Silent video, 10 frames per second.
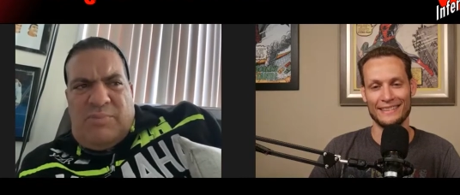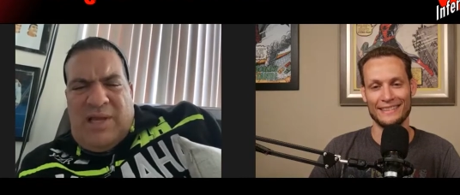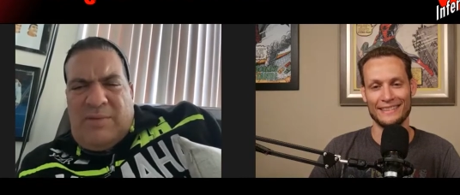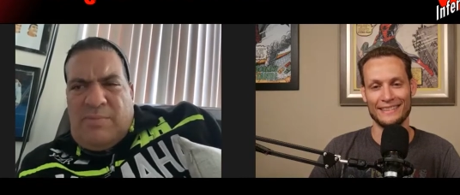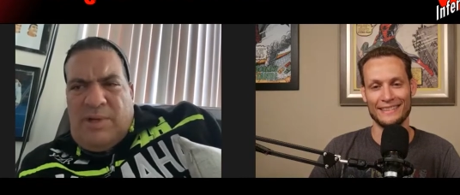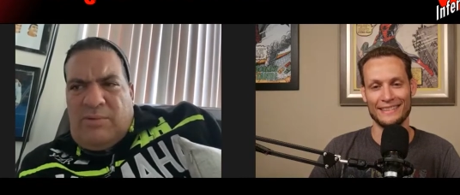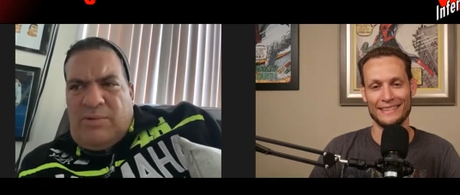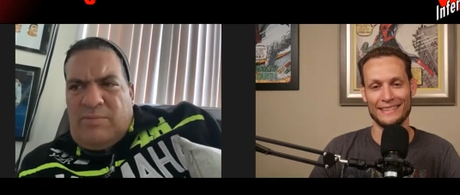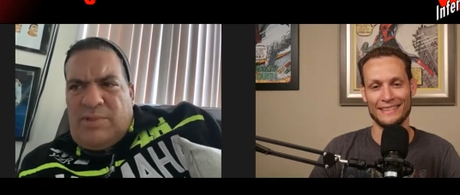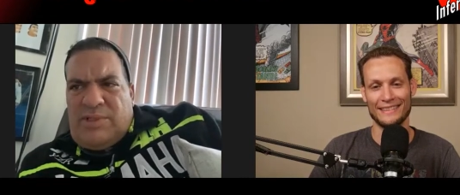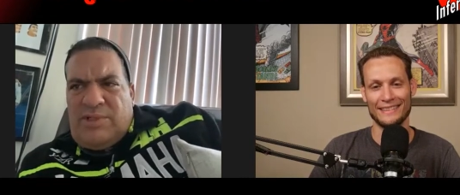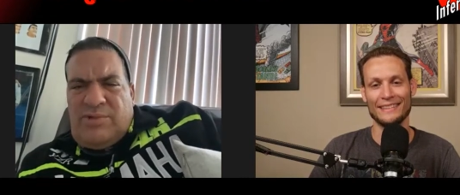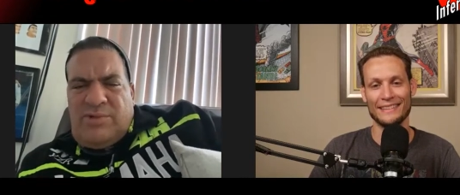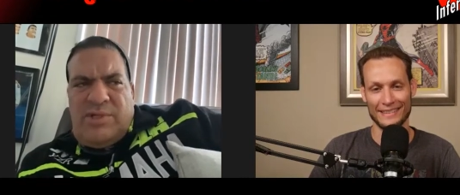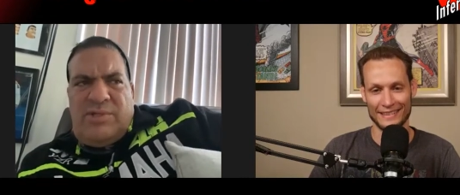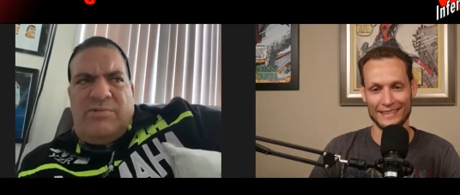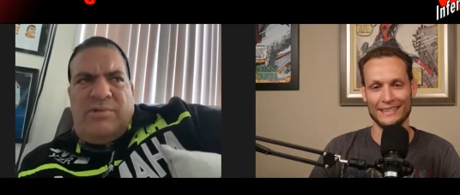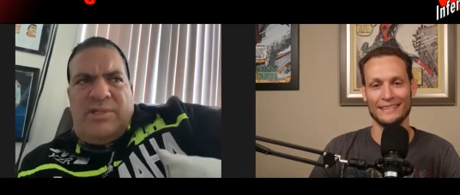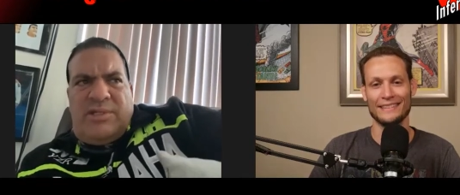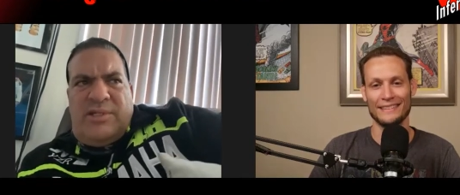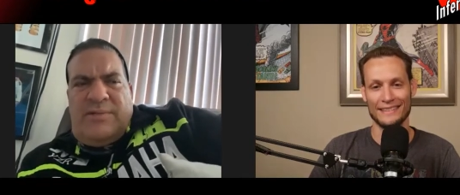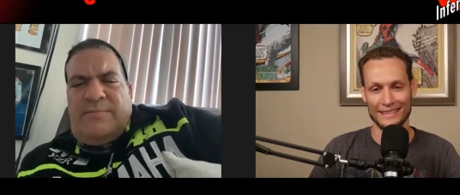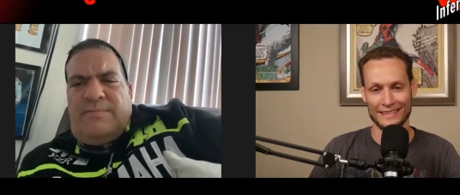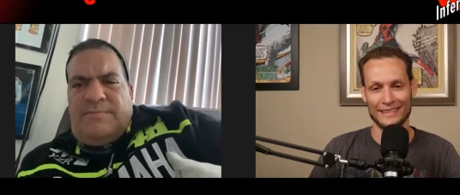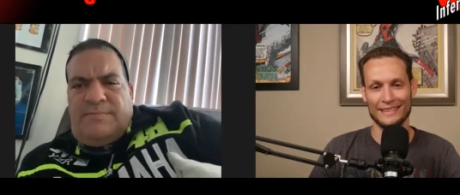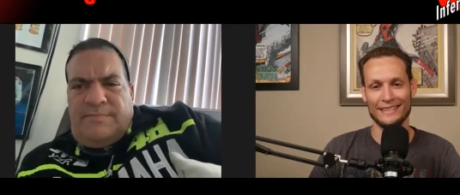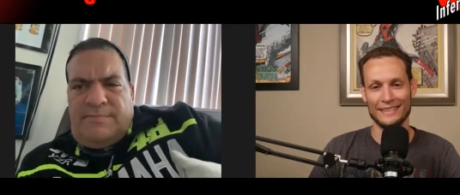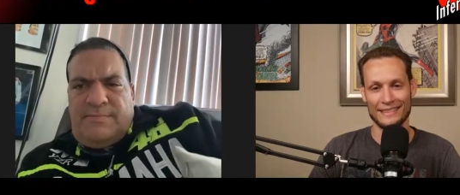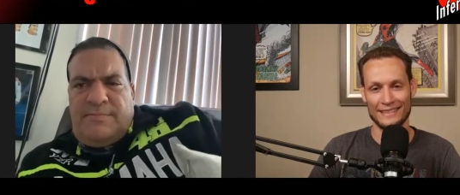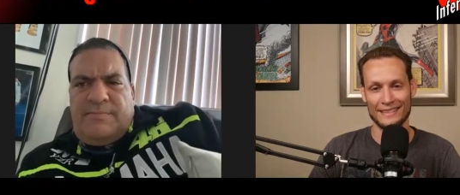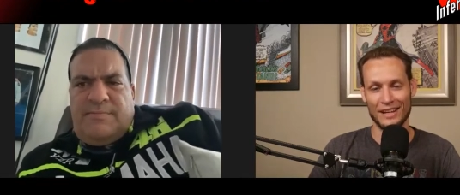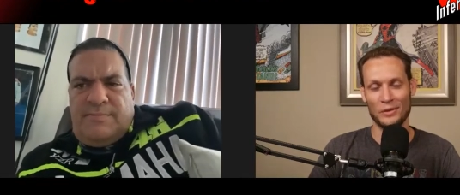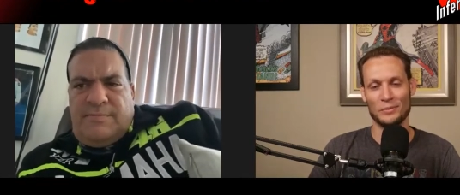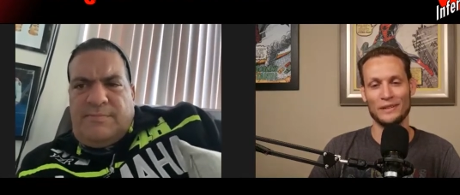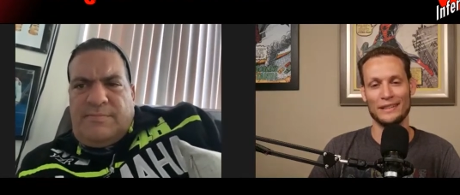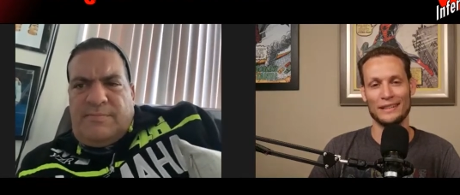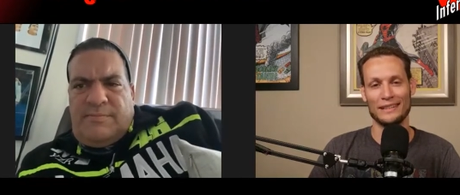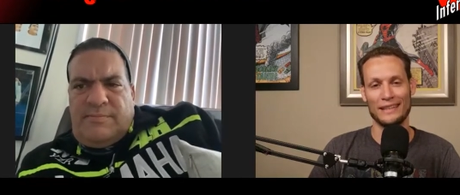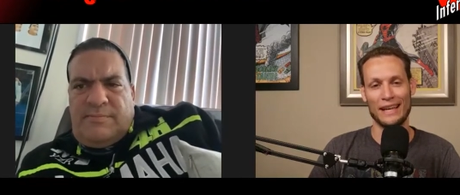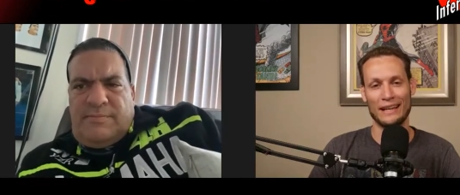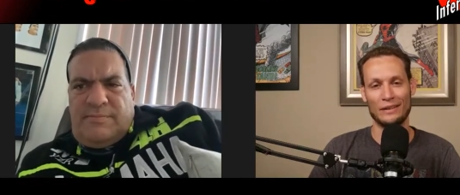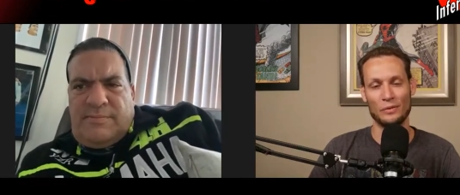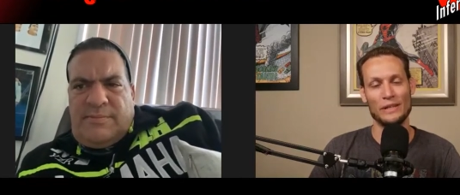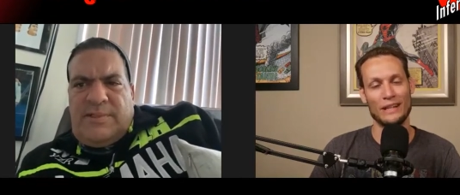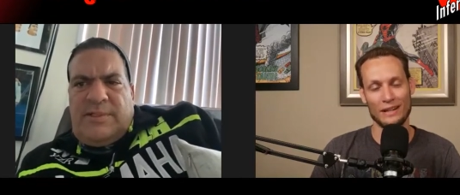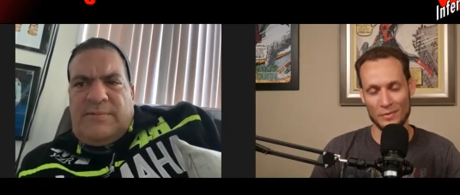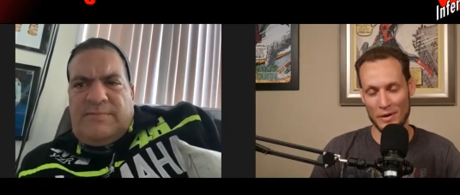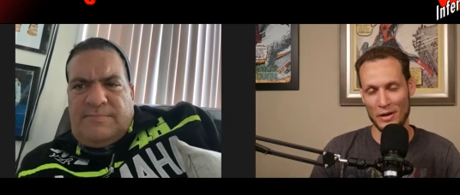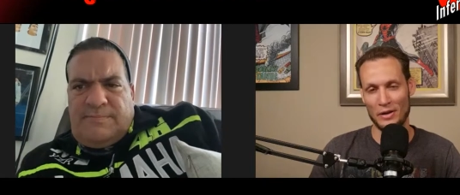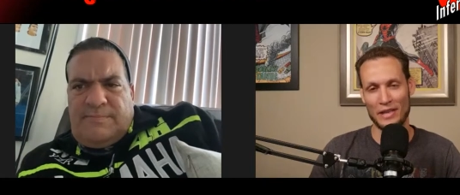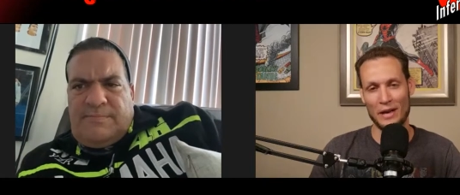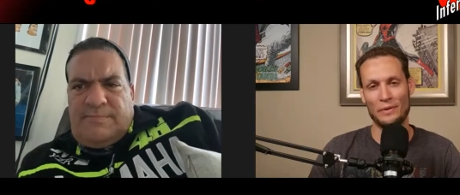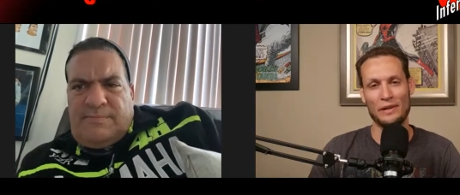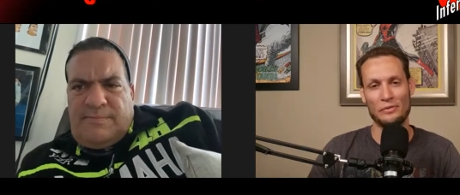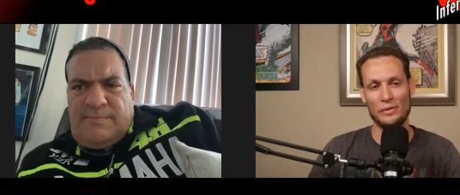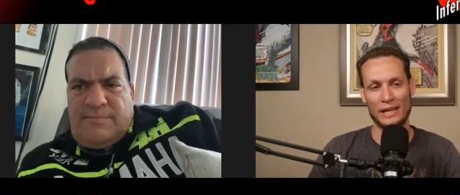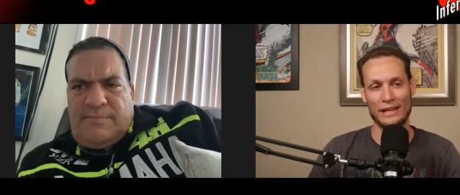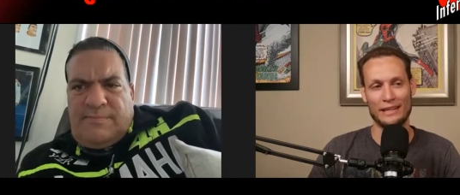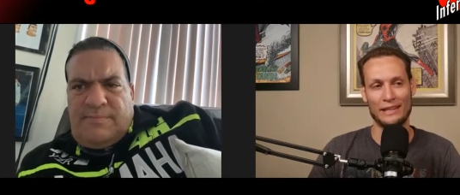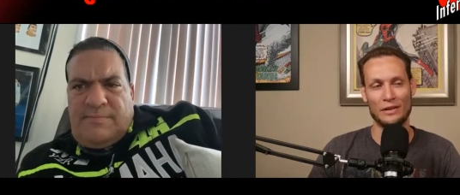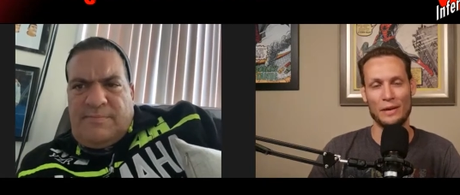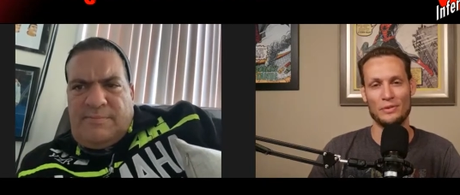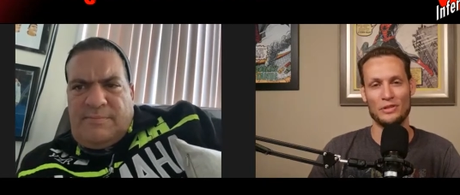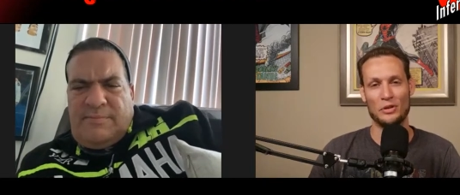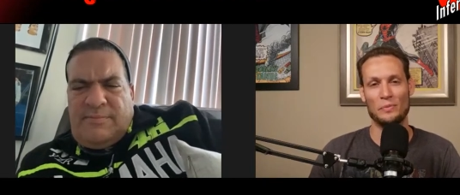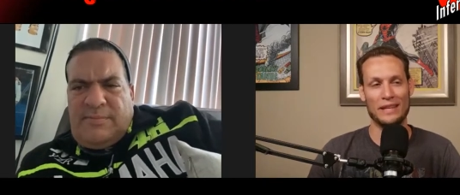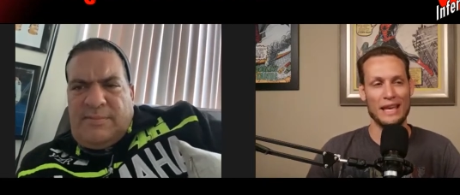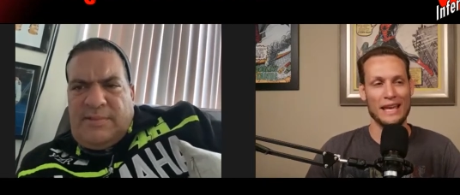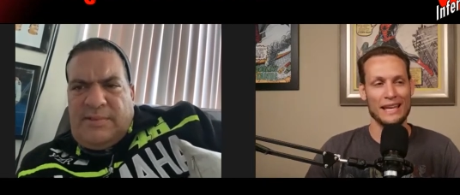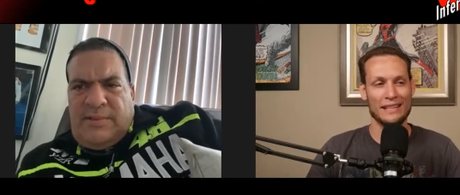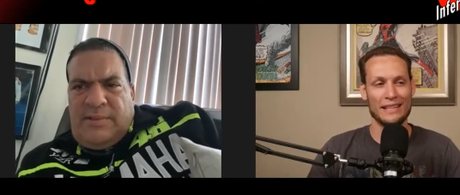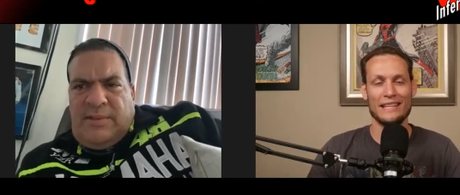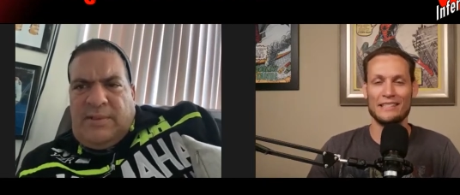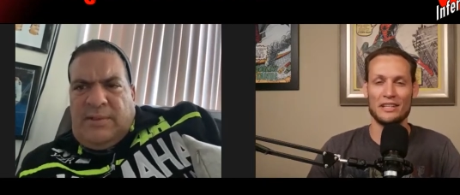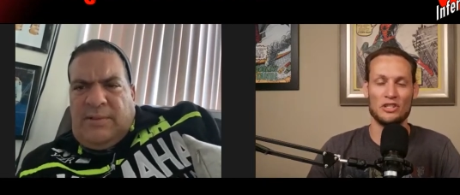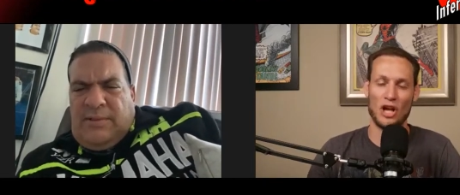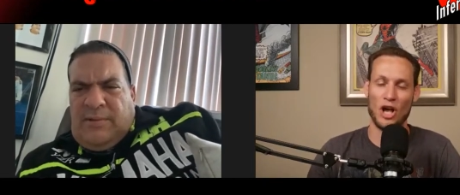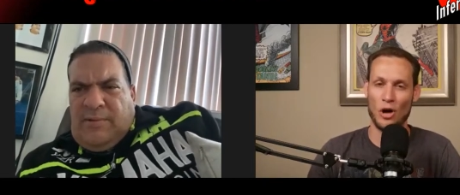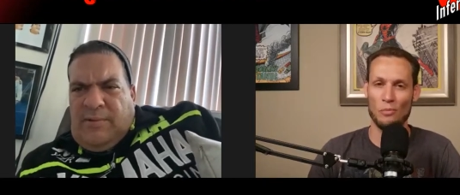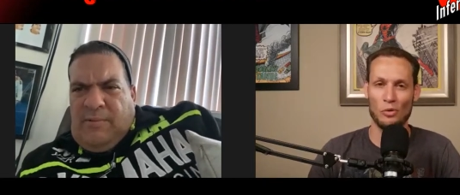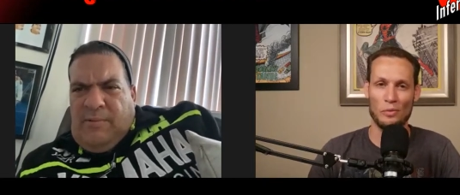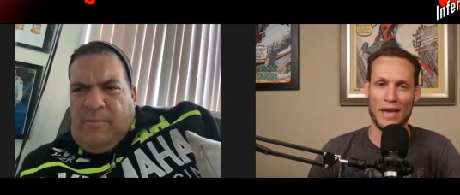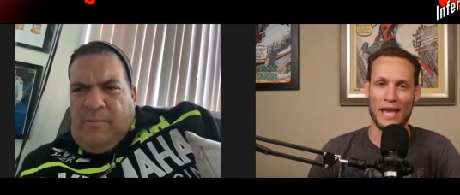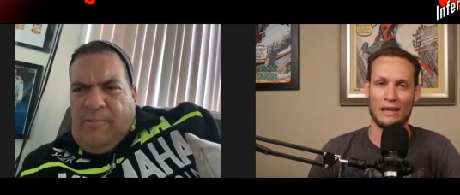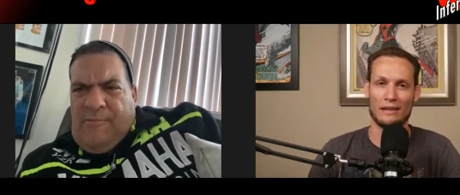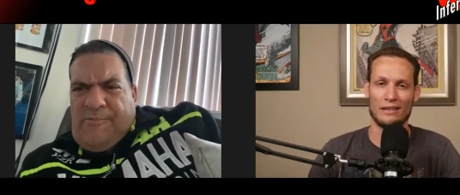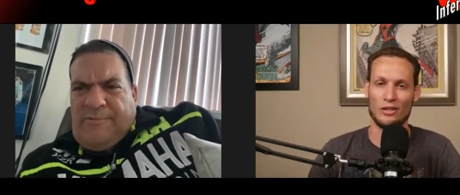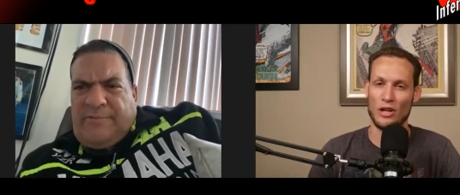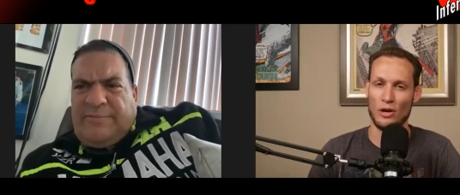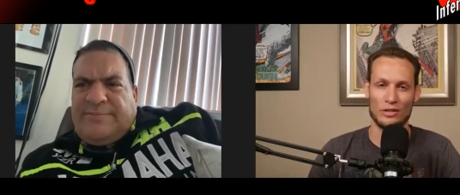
Speaker 1: black belt in Brazilian Jiu-Jitsu in the United States.
Speaker 2: Oh, really? Yeah. We yeah. talked about all that whenever we kind of did our episode, but it, he's such a humble man. You know,